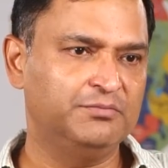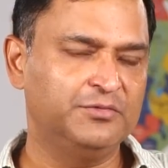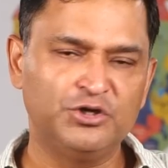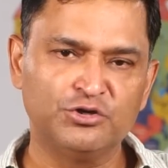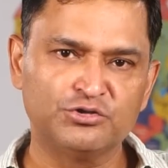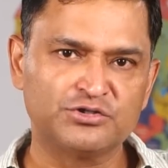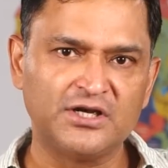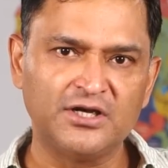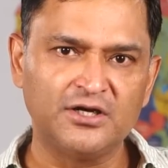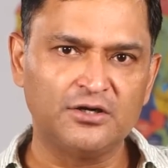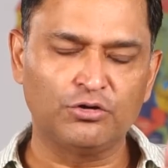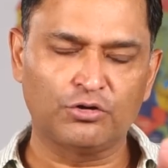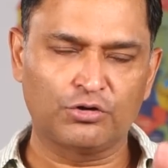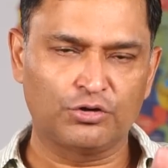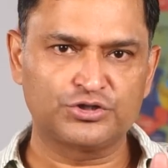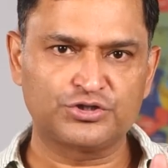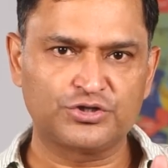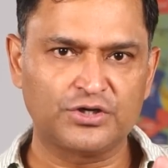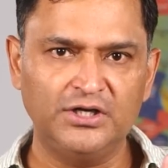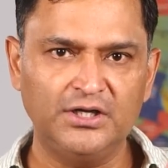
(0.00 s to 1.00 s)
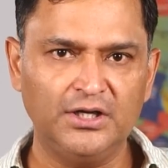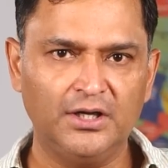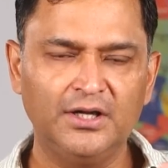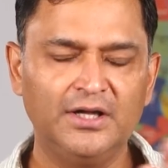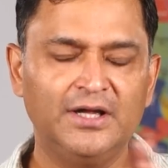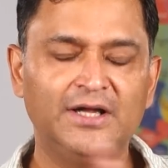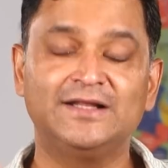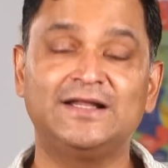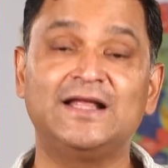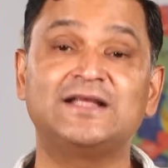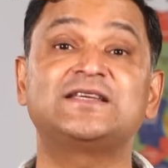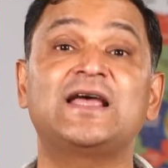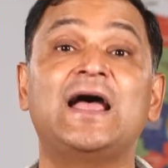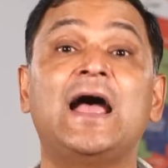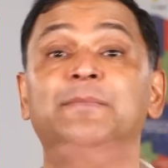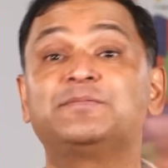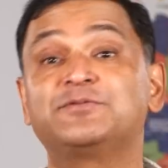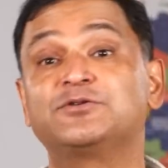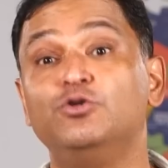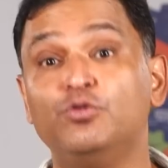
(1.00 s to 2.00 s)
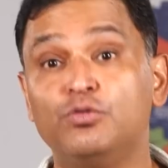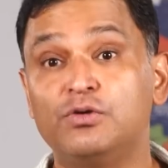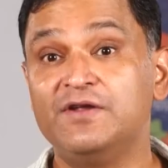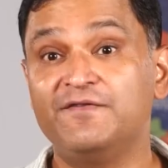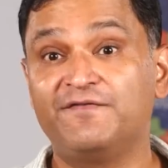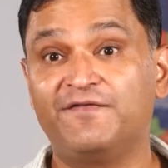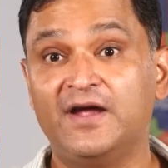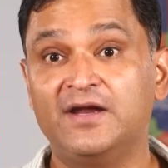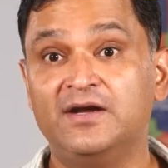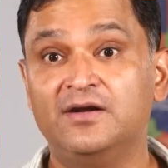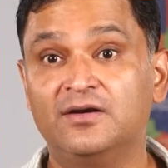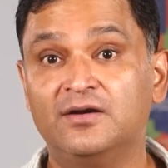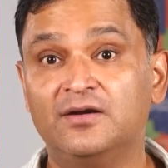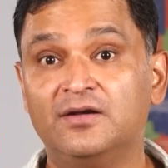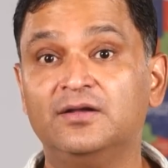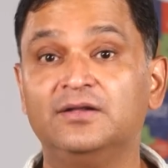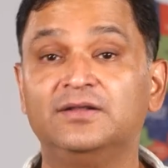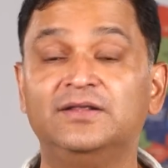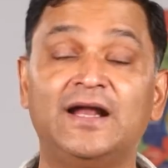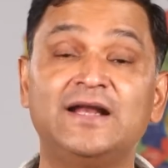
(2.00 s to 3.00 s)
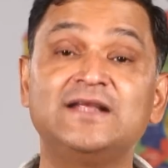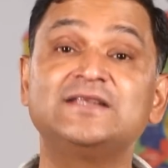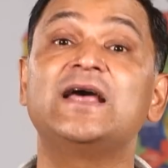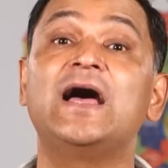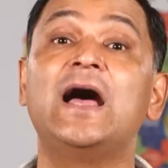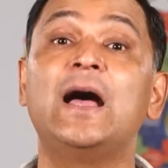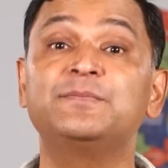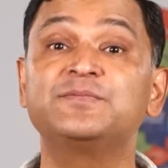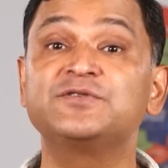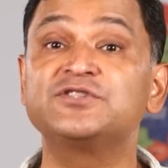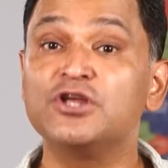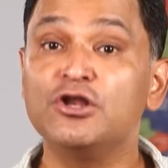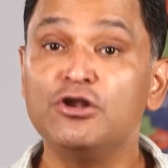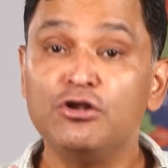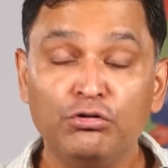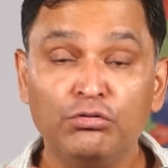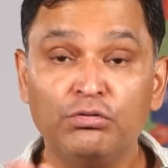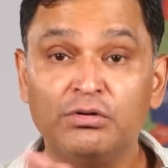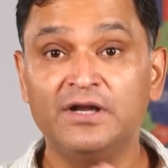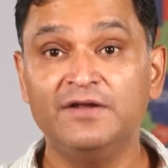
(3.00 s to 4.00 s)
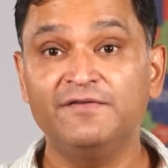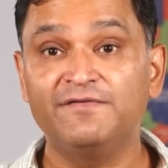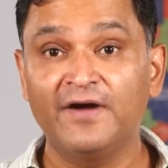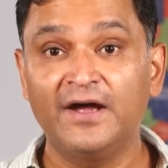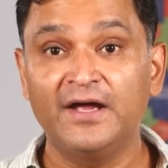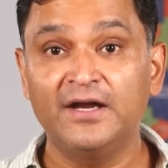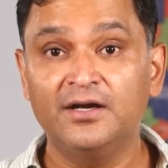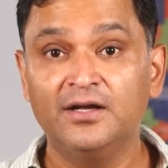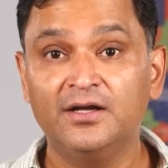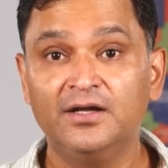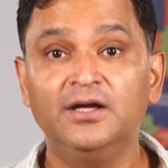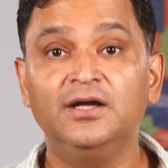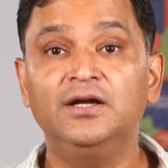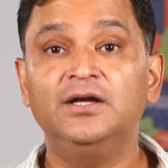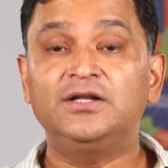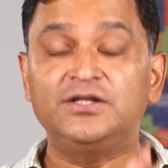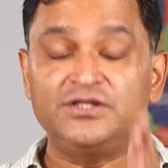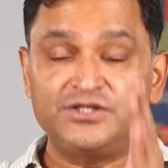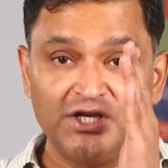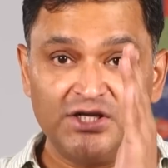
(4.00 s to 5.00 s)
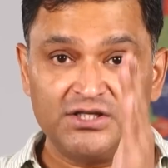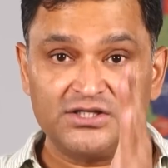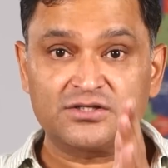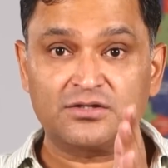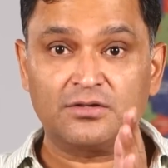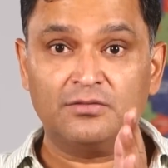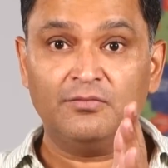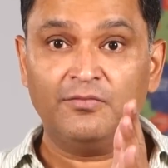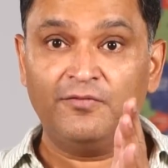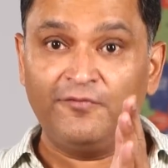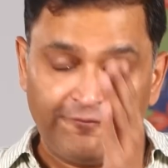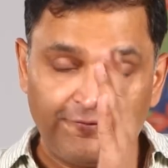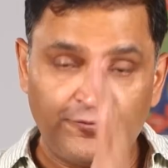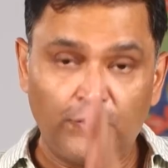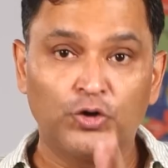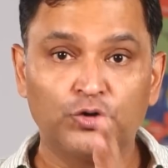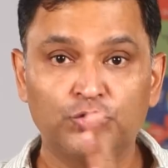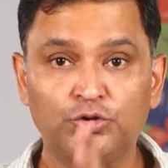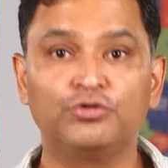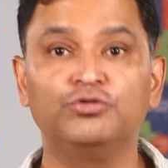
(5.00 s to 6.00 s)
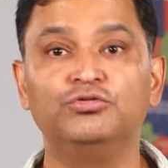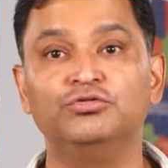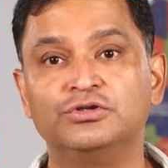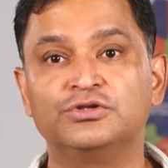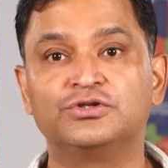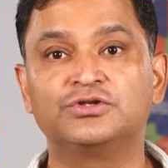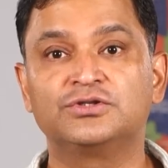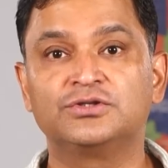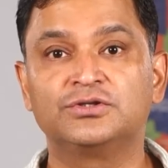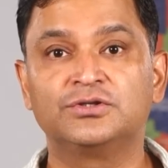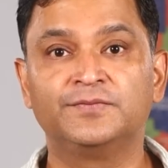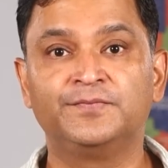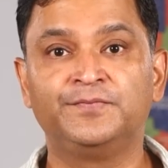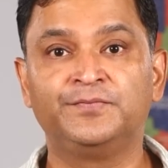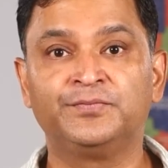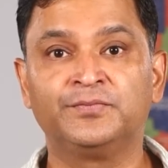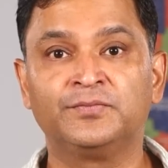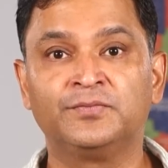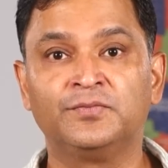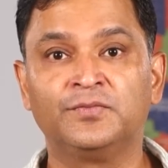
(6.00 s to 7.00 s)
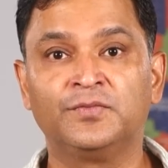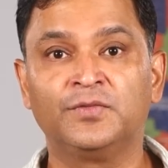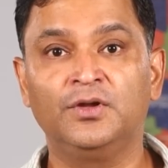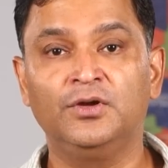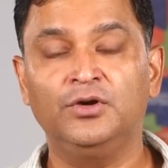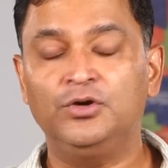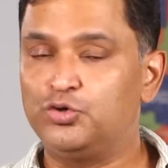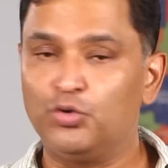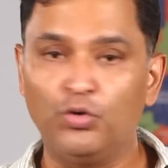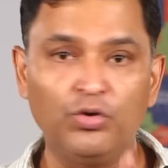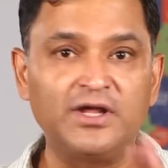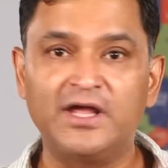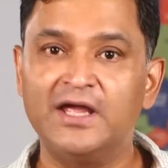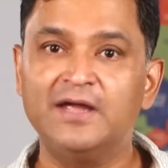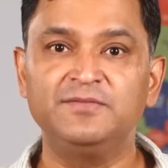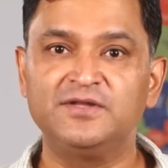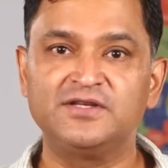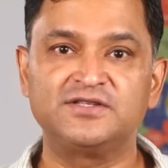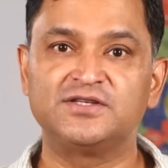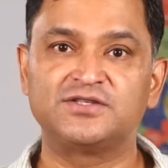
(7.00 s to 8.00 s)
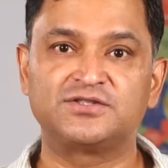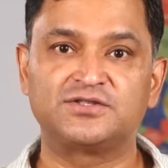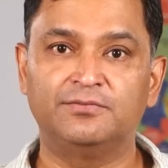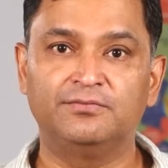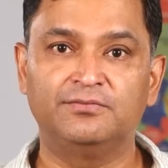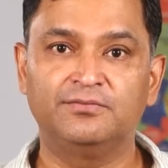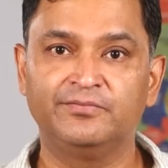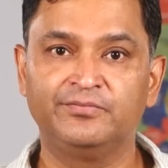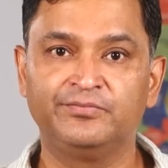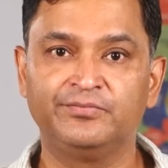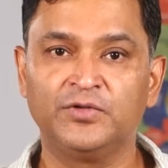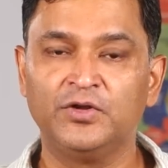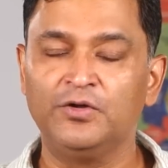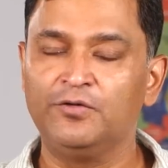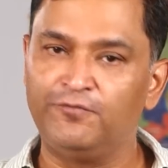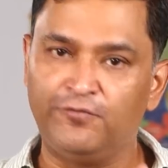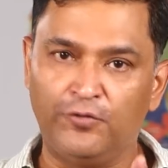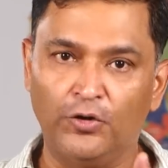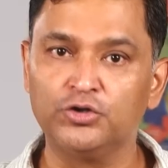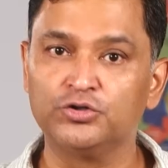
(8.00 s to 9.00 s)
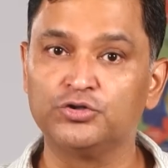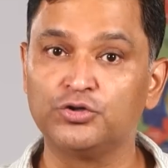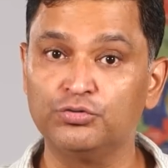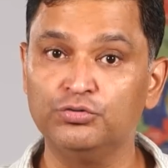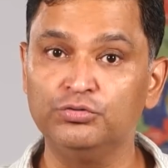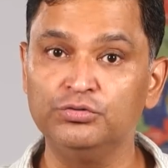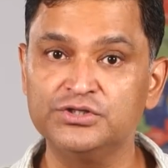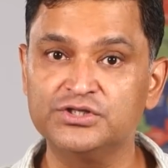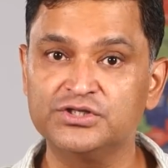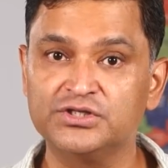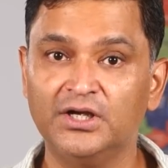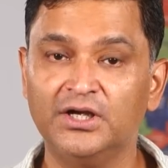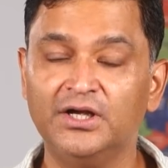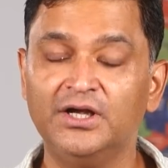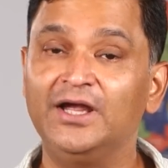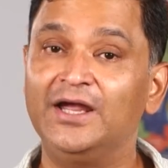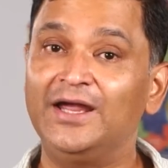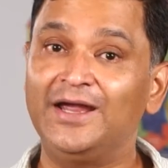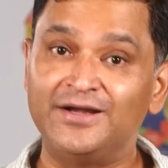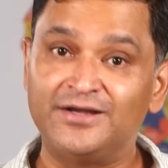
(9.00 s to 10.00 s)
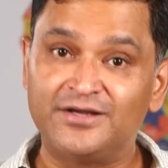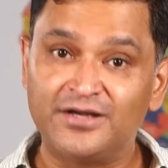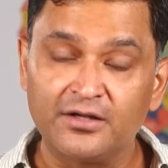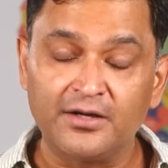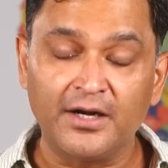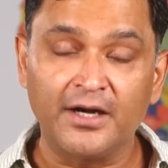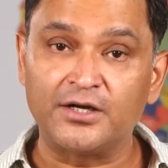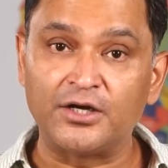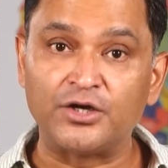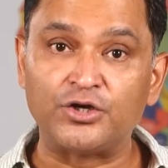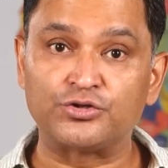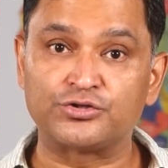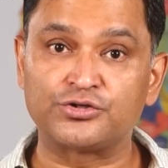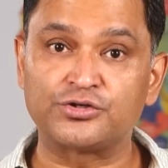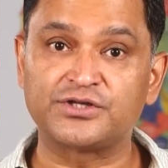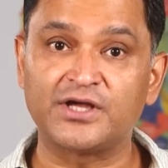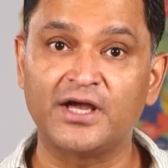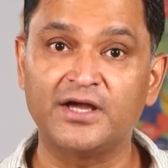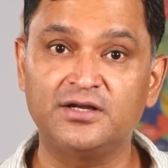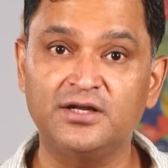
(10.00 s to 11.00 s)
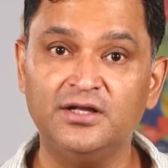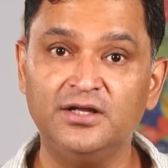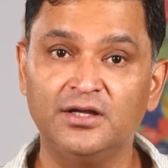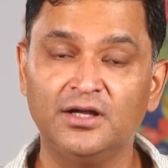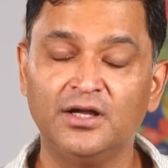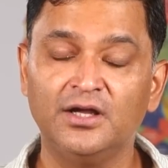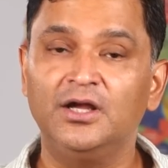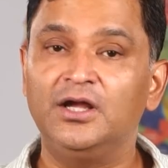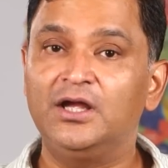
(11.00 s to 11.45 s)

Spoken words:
New Zealand or Australia, that's absolutely fine. That is absolutely fine. Just follow the rules. Don't game the system. Follow the rules, integrate into society.